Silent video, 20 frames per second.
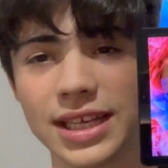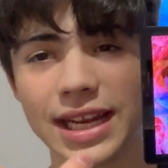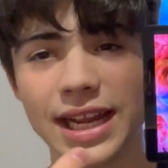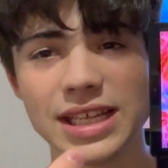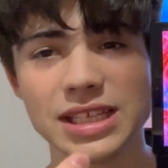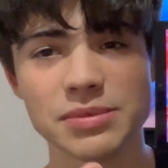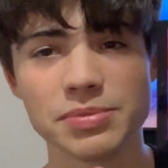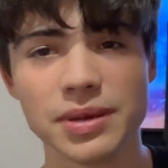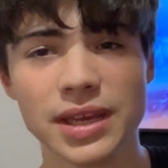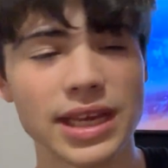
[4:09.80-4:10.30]

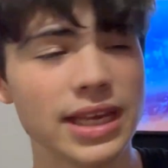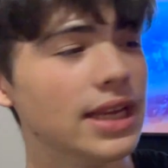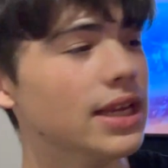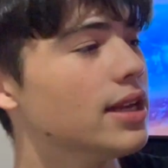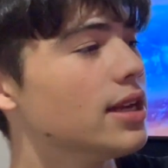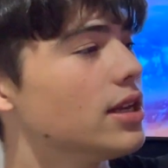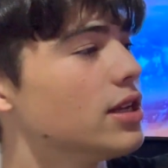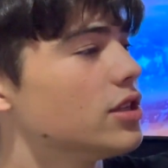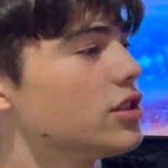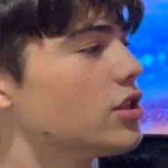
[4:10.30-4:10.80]
1080p.
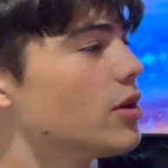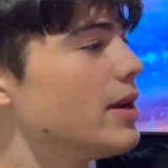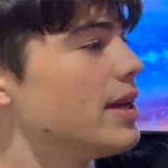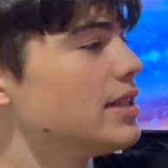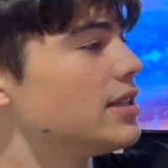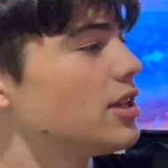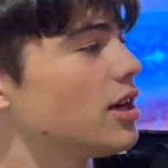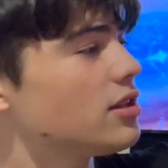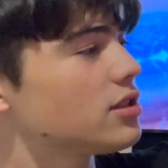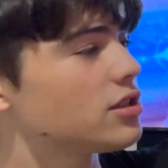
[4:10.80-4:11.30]
So
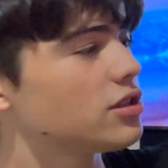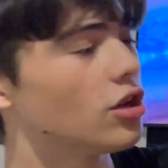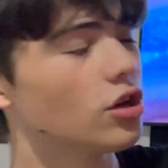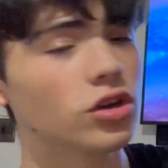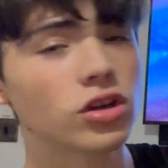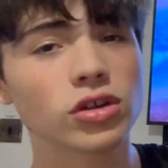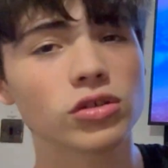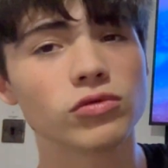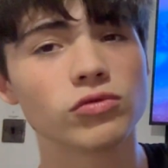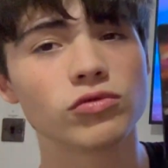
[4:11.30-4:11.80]
it does
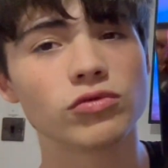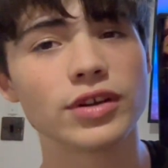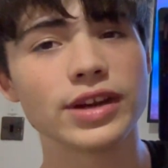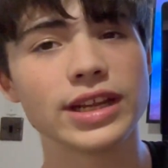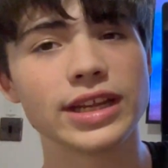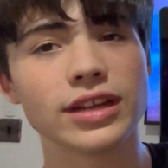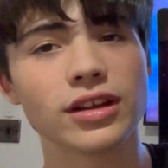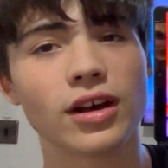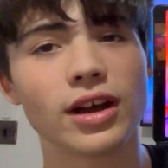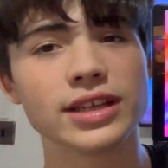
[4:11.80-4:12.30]
look
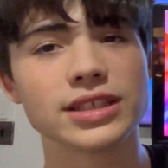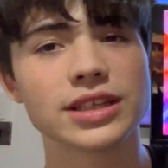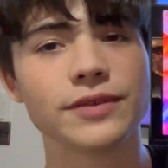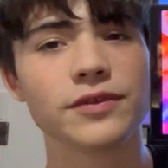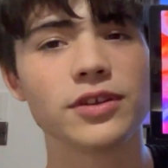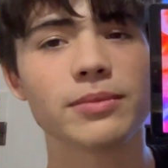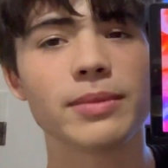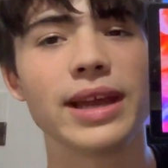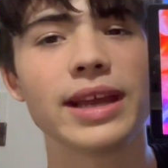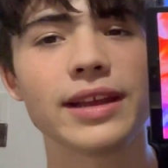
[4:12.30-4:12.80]
really nice.
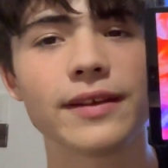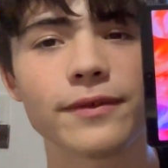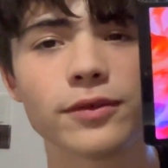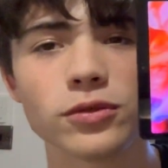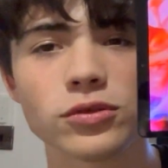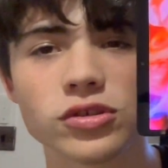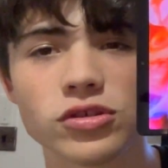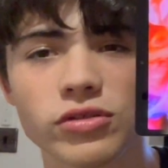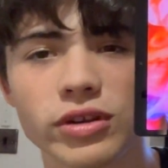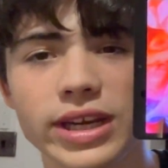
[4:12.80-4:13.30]
If you make it
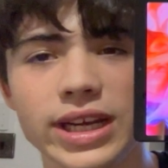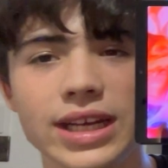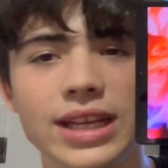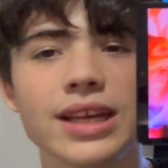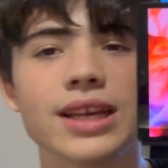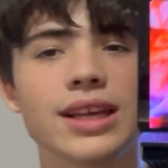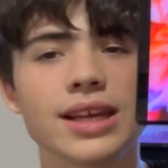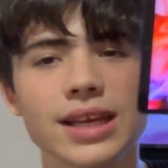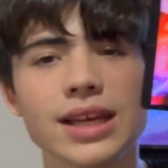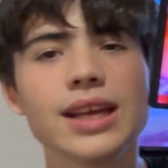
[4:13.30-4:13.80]
full screen,
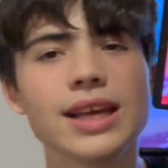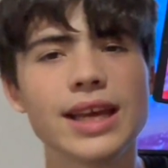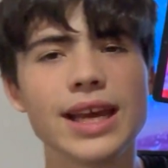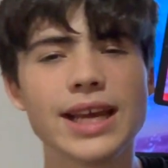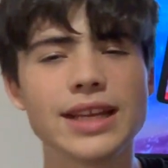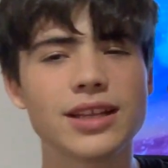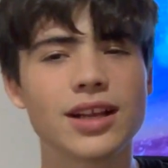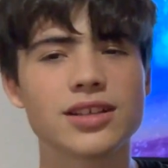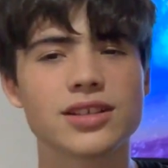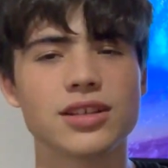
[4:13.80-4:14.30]

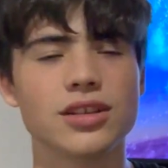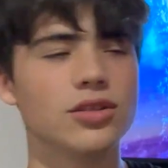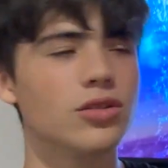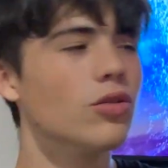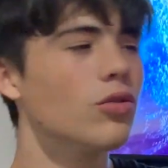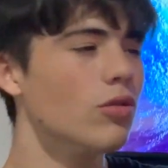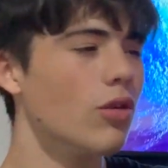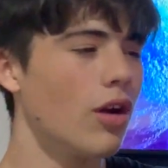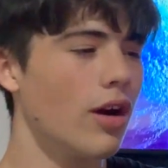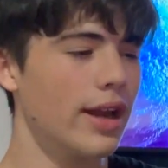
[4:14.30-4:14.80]
it does look
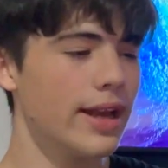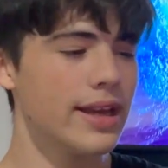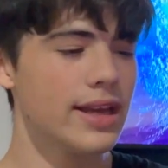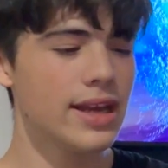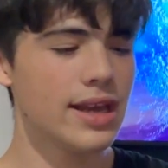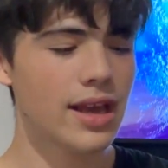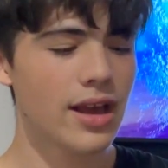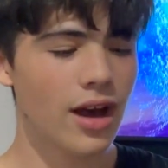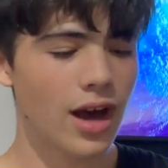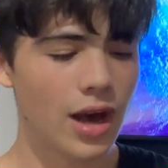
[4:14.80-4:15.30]
all right.
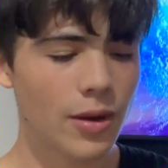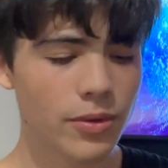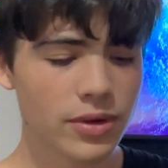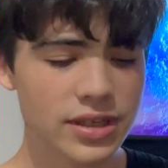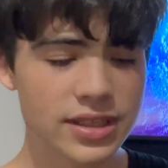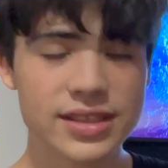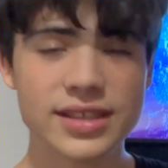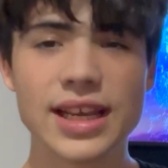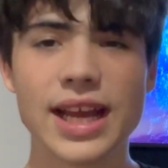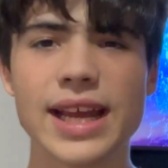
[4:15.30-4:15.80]
I
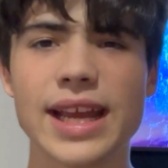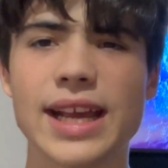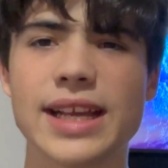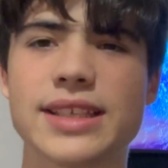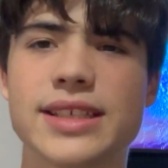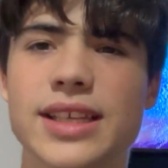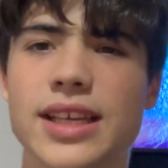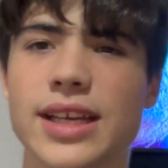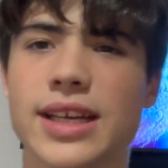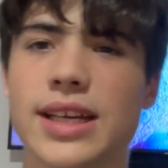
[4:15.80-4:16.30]
wouldn't say
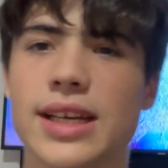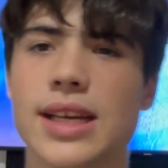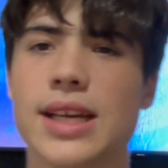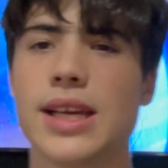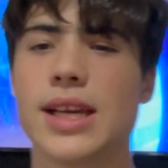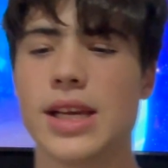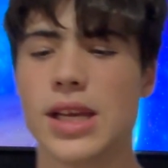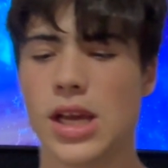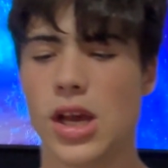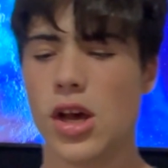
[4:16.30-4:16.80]
it's a
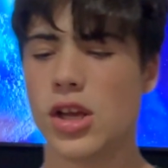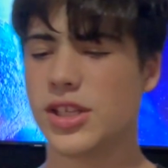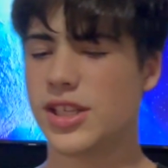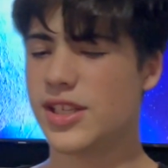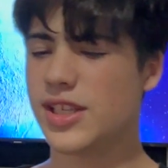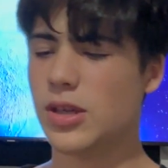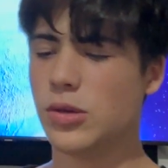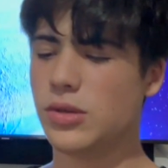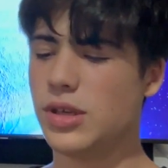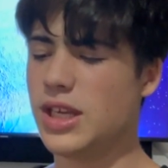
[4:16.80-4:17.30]

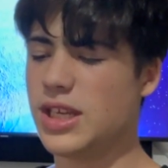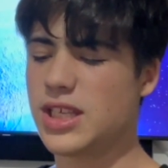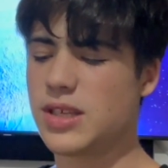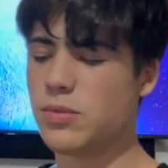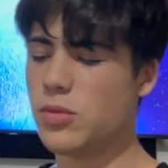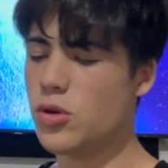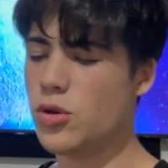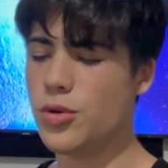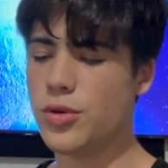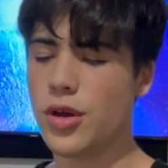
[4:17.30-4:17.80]
silky
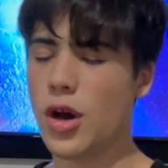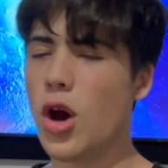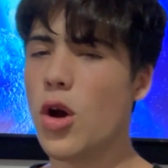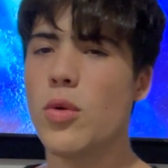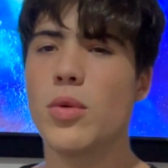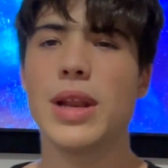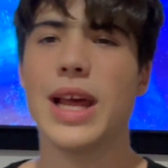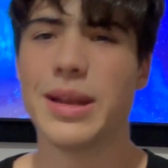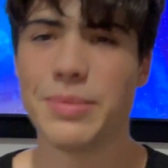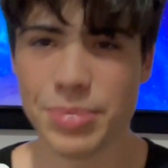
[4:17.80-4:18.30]
smooth
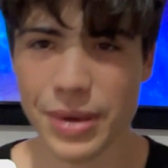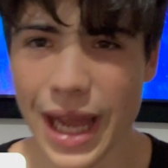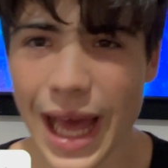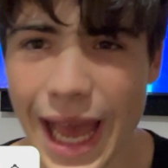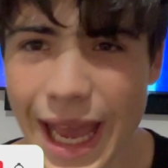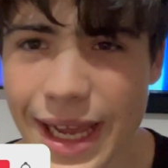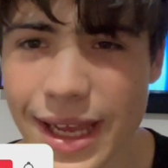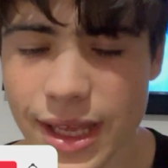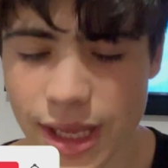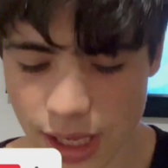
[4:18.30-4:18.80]
OLED
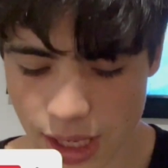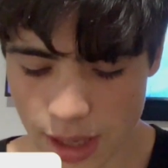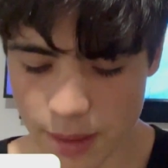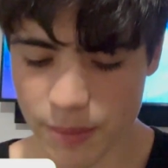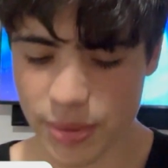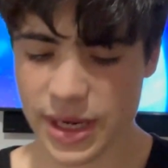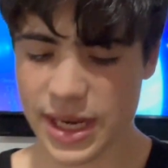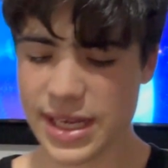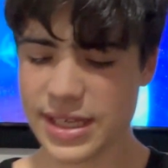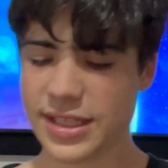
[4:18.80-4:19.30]
black,
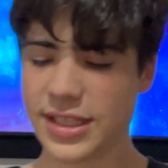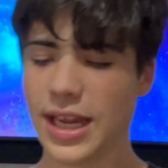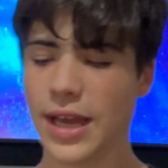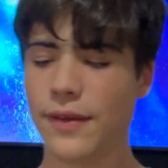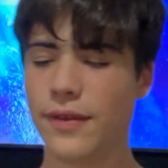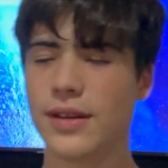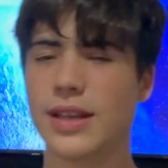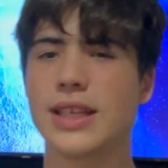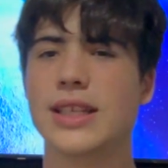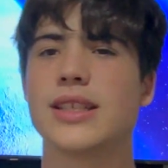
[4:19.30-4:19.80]
but it is
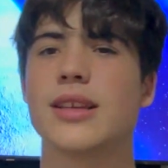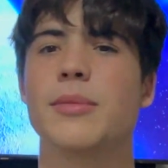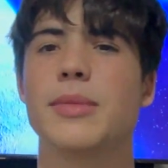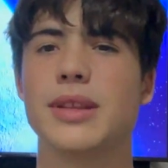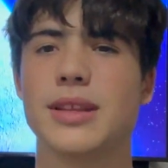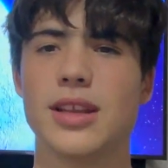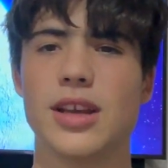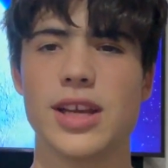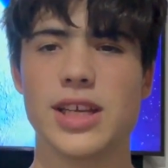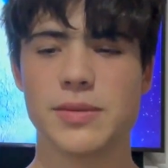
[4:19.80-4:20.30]
definitely
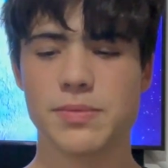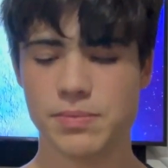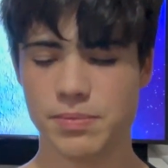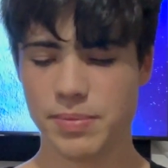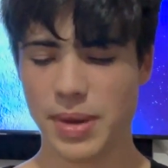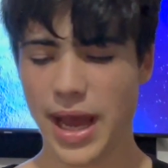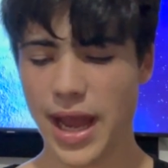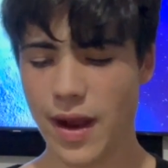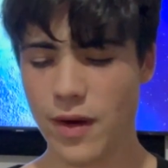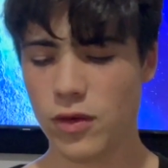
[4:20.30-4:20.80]
something that is
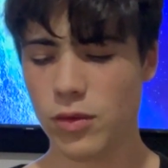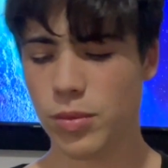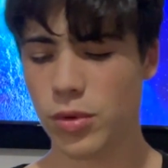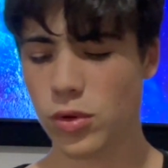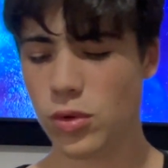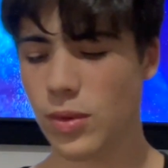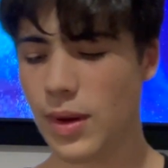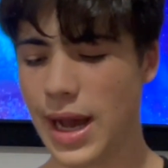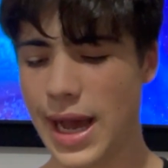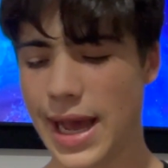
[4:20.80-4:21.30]

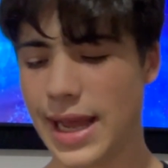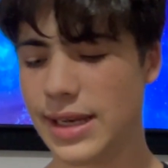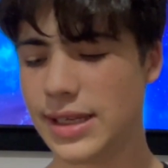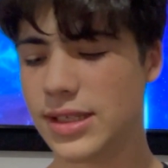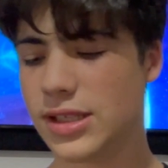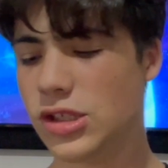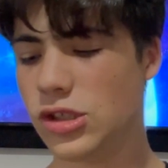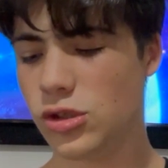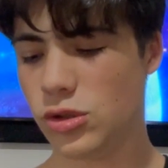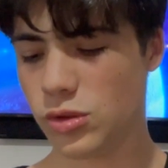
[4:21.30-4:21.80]
bearable
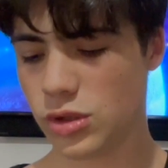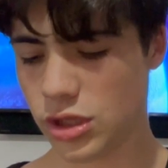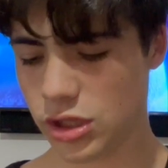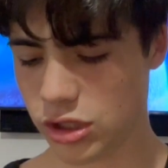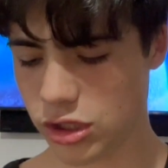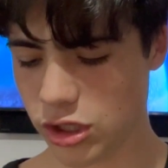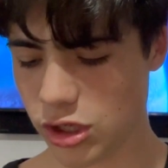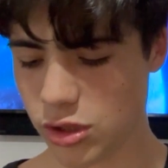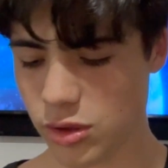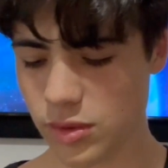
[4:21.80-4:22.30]
and you can
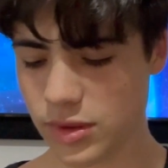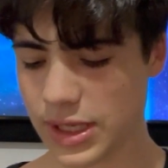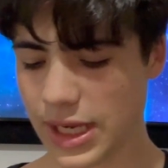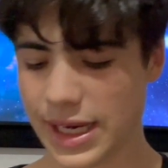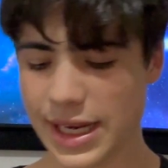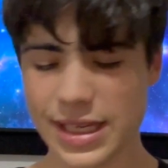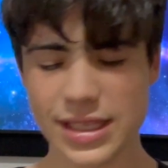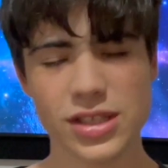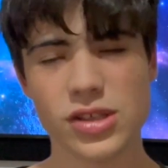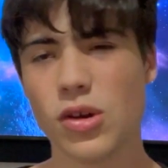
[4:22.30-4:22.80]
use,
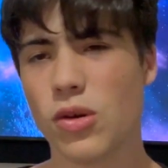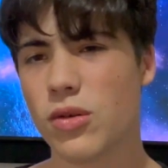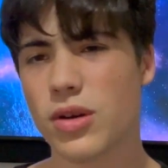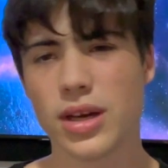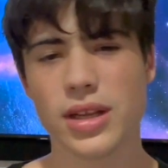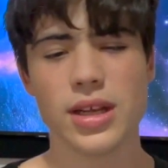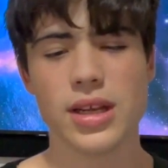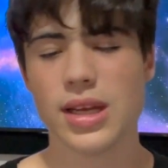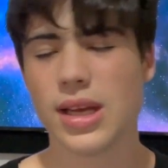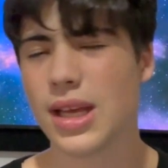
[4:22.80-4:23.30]
and it's not
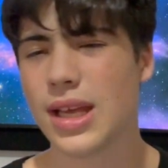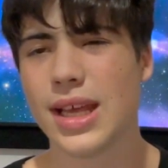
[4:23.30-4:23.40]
gonna,